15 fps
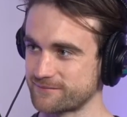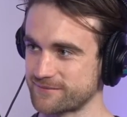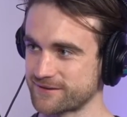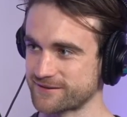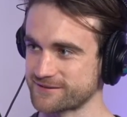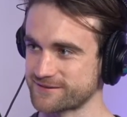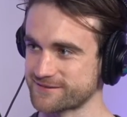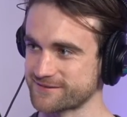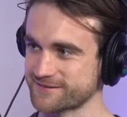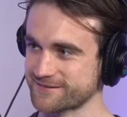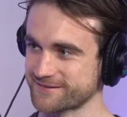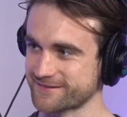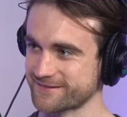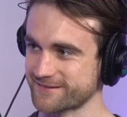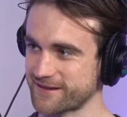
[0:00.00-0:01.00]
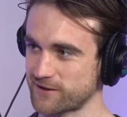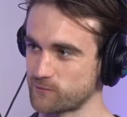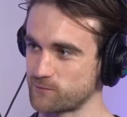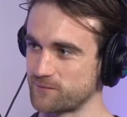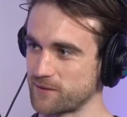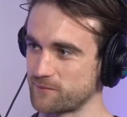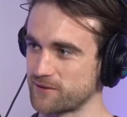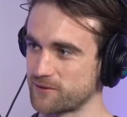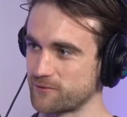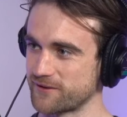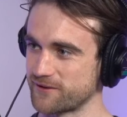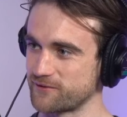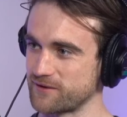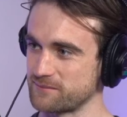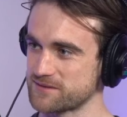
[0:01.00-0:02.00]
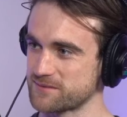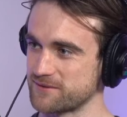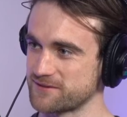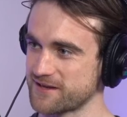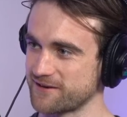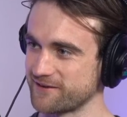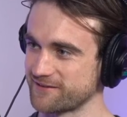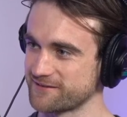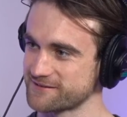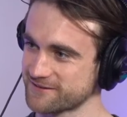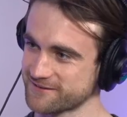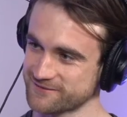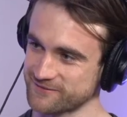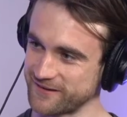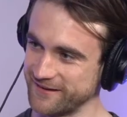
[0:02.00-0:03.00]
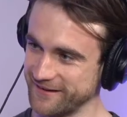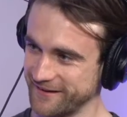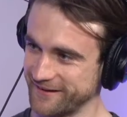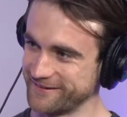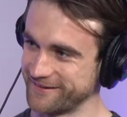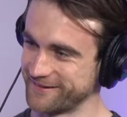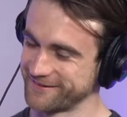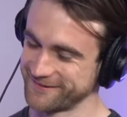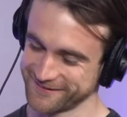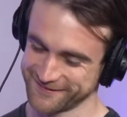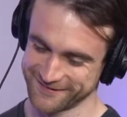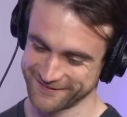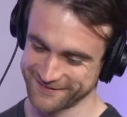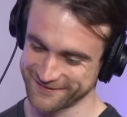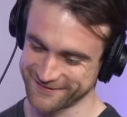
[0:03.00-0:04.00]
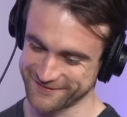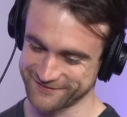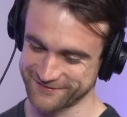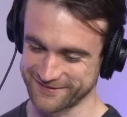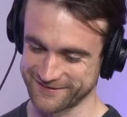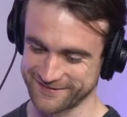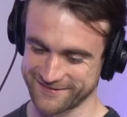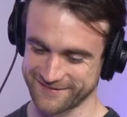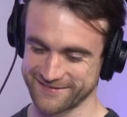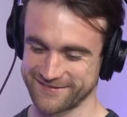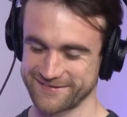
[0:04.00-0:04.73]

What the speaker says: Because that'll be the one that grabs the most headlines. Yeah. But the one here is